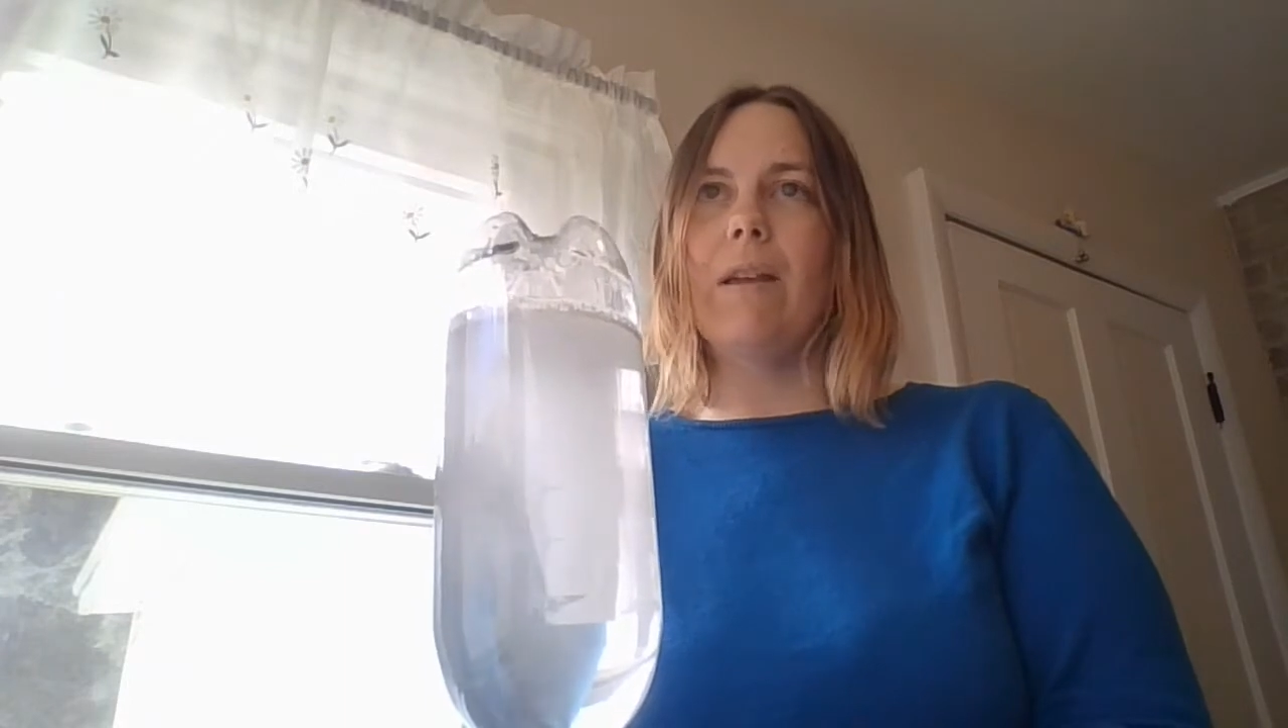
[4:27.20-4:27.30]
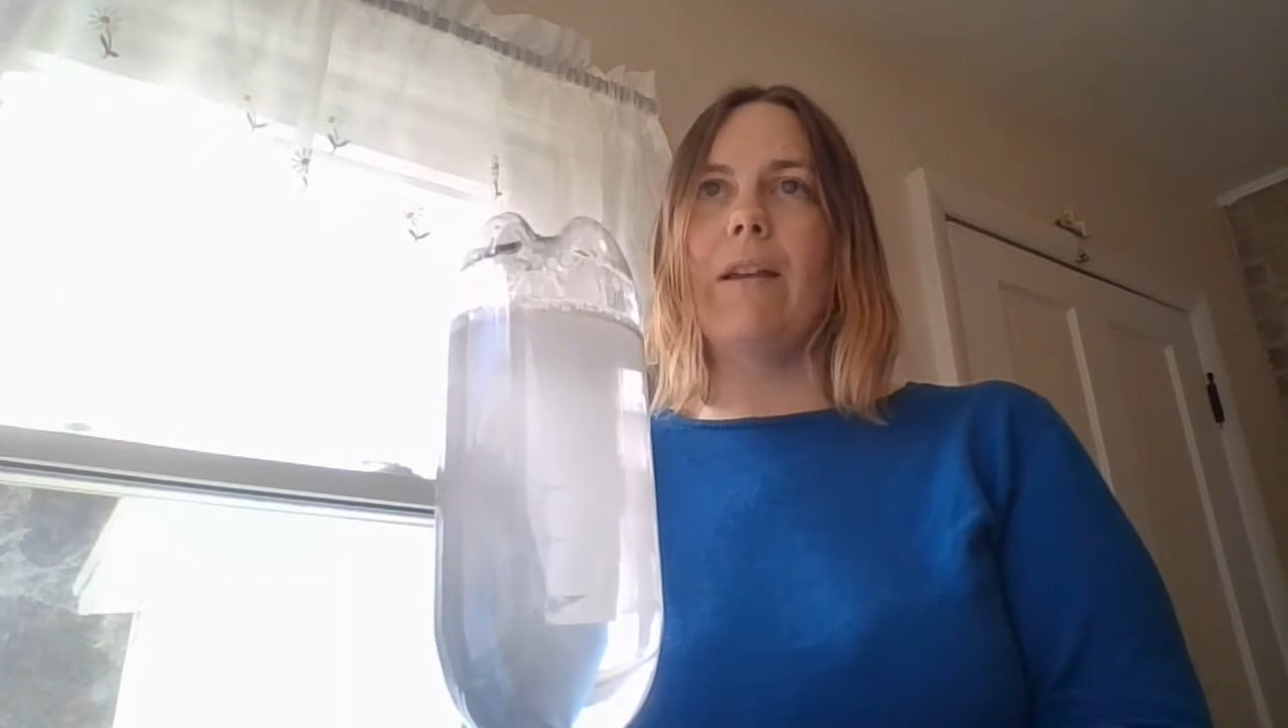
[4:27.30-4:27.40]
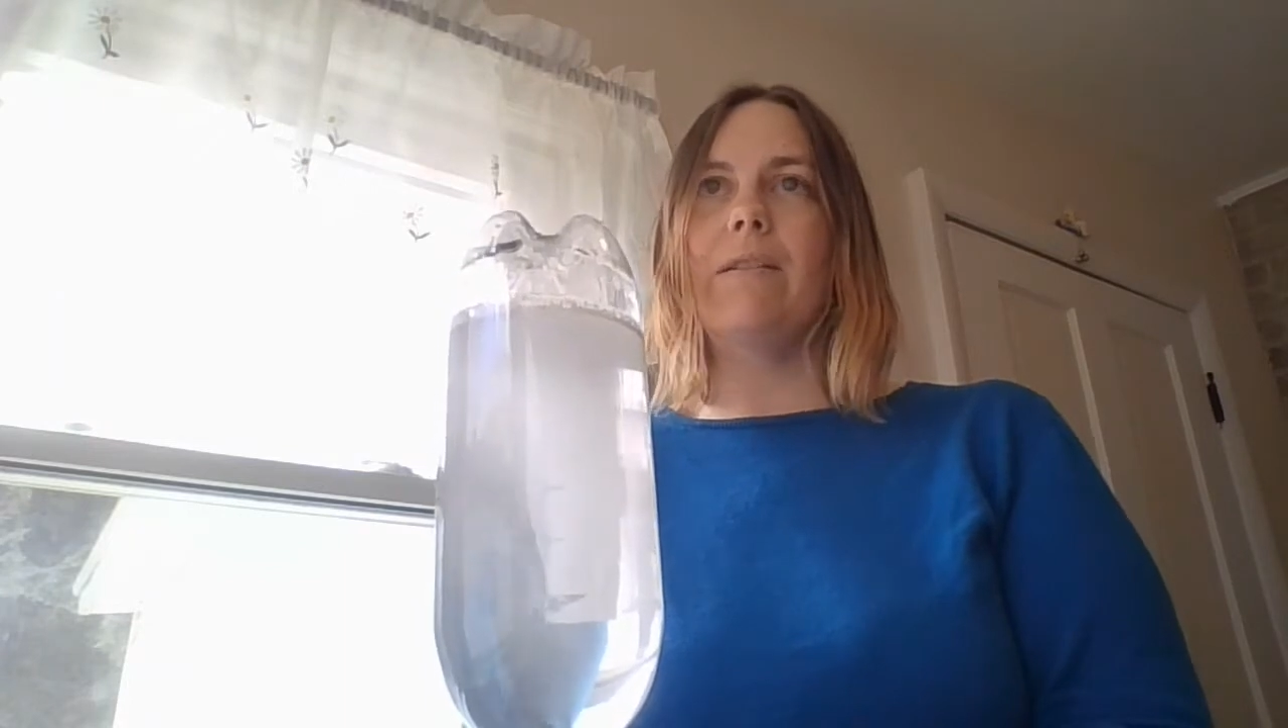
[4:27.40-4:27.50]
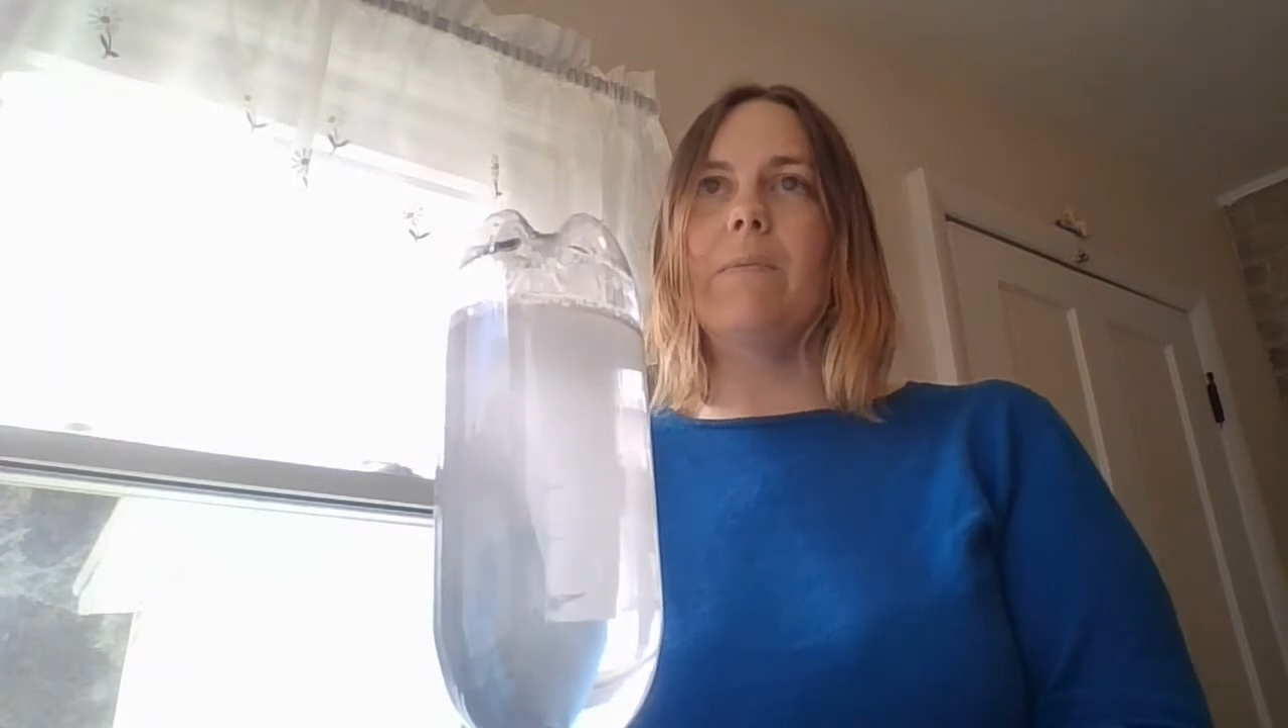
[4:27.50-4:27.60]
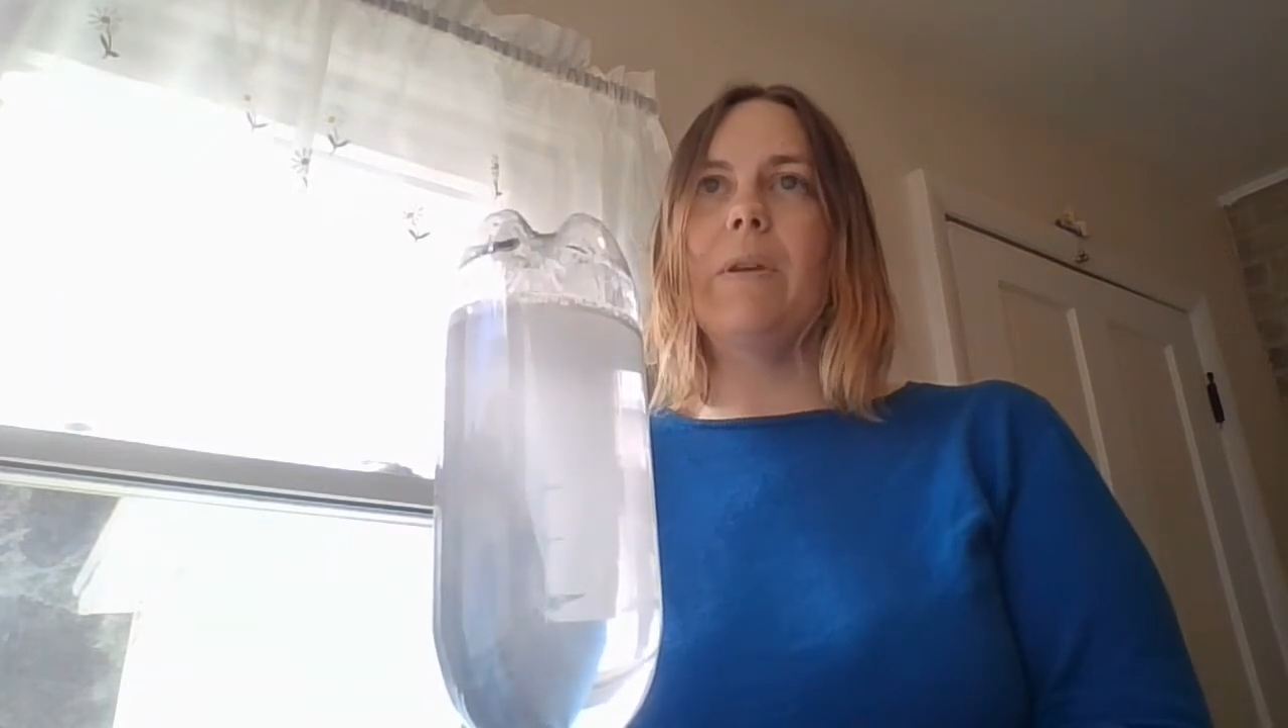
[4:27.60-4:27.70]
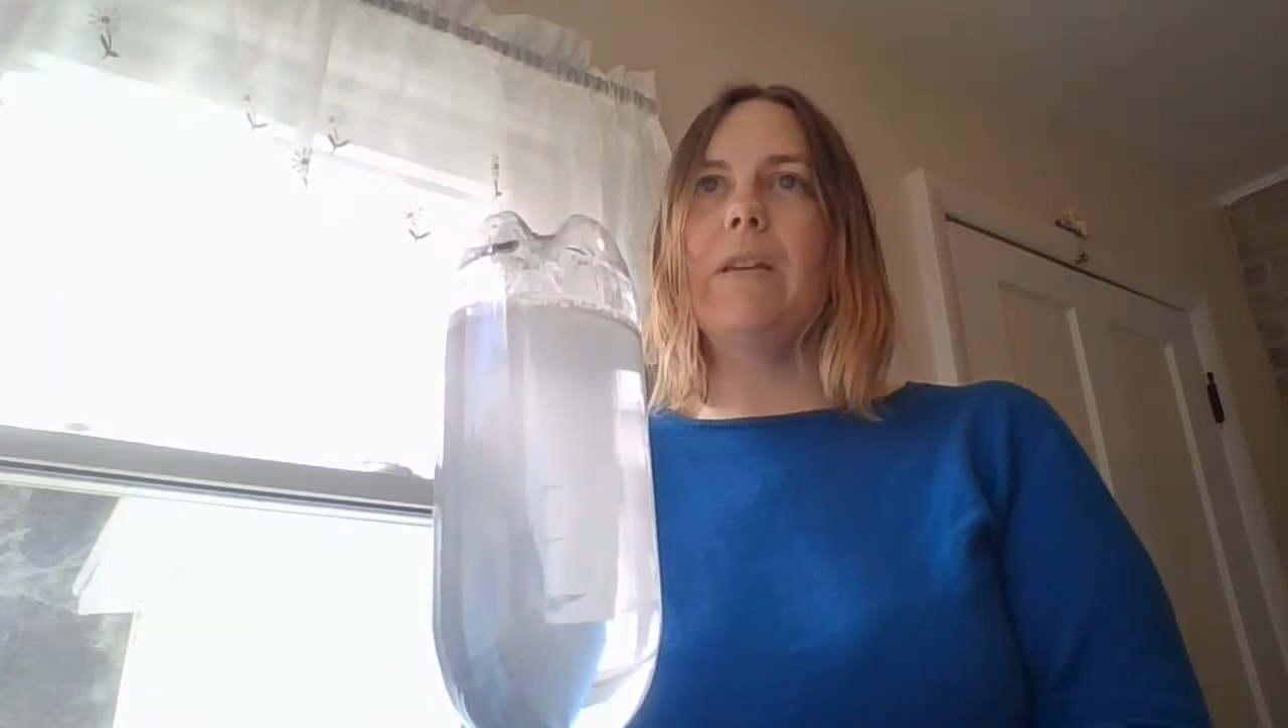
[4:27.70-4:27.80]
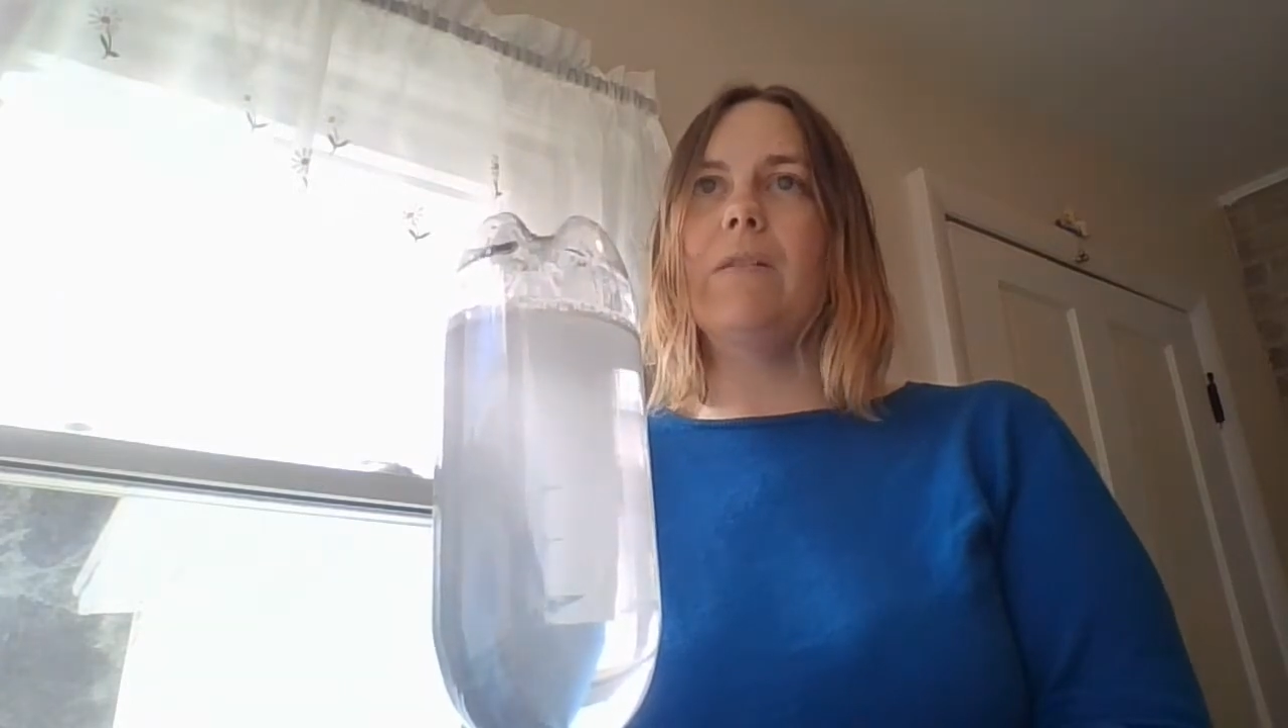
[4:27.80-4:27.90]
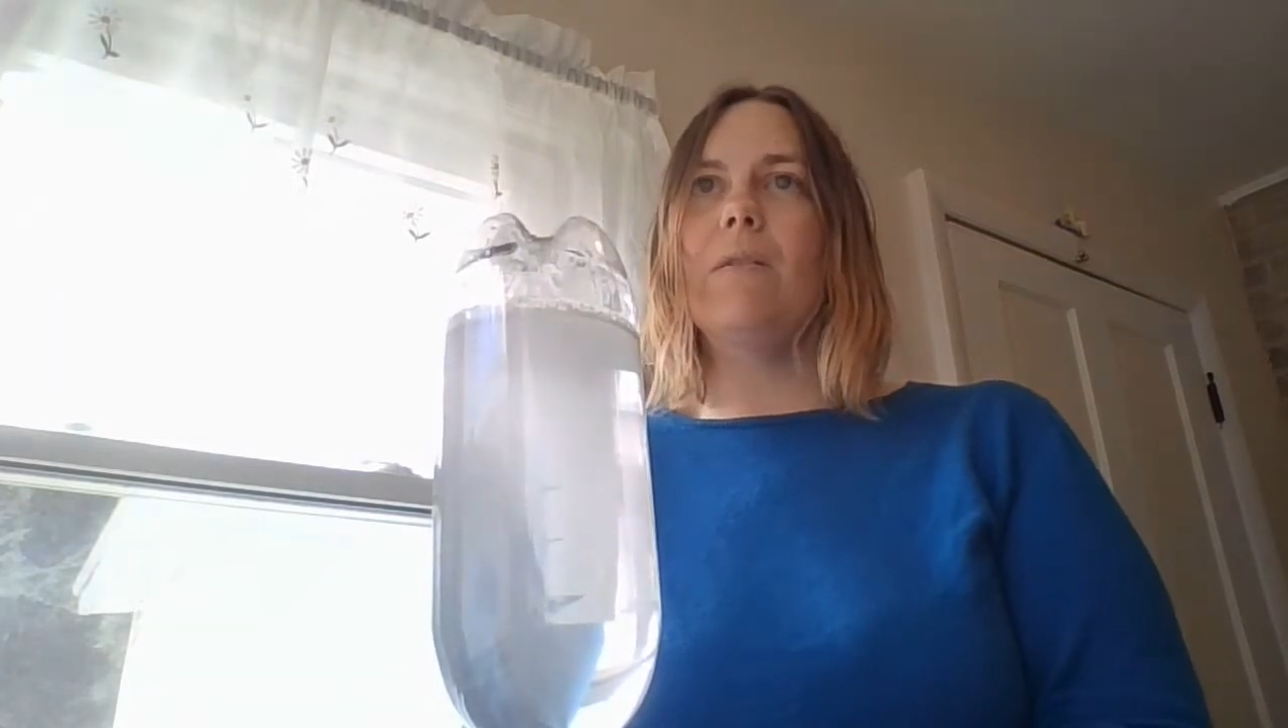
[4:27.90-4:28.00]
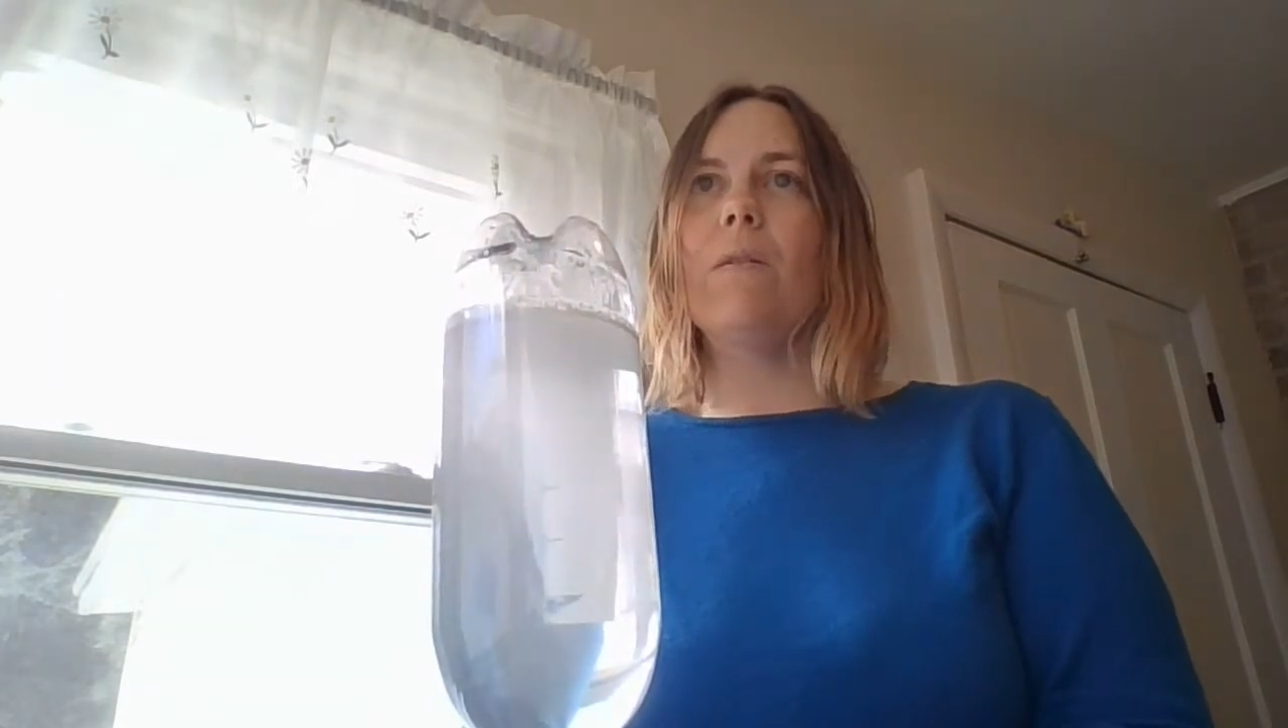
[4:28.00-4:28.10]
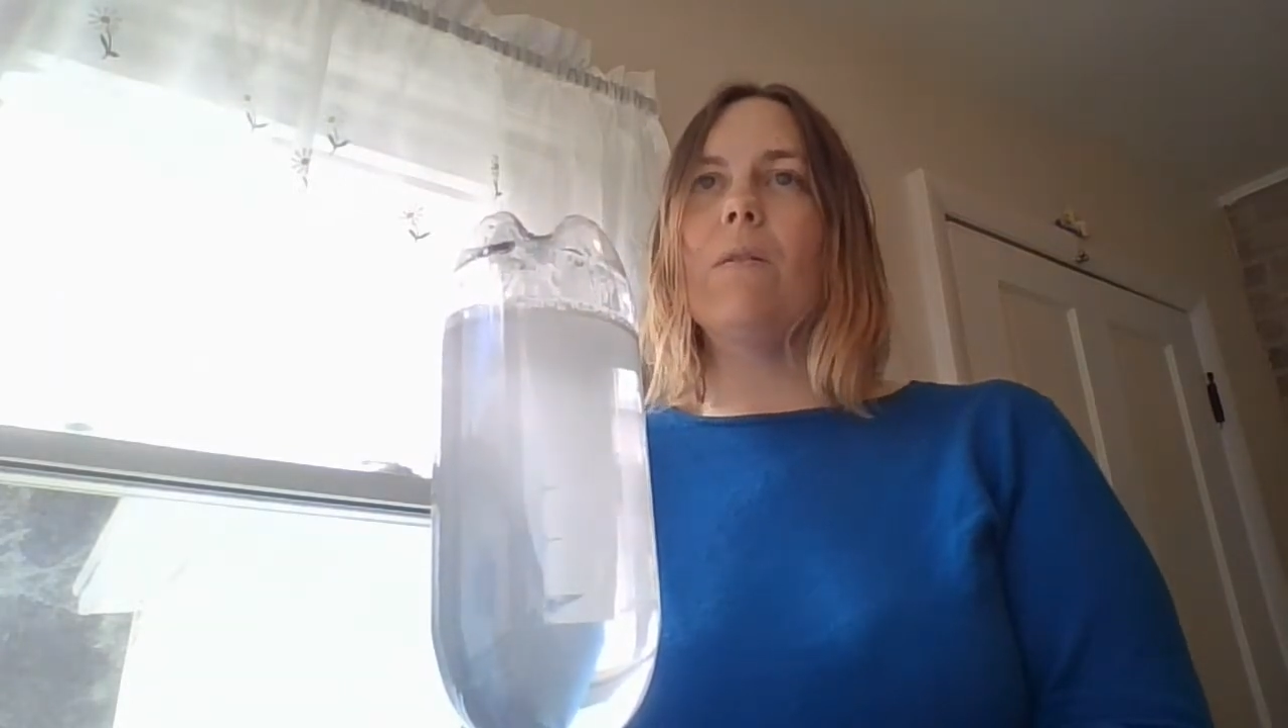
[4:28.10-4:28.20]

at speeds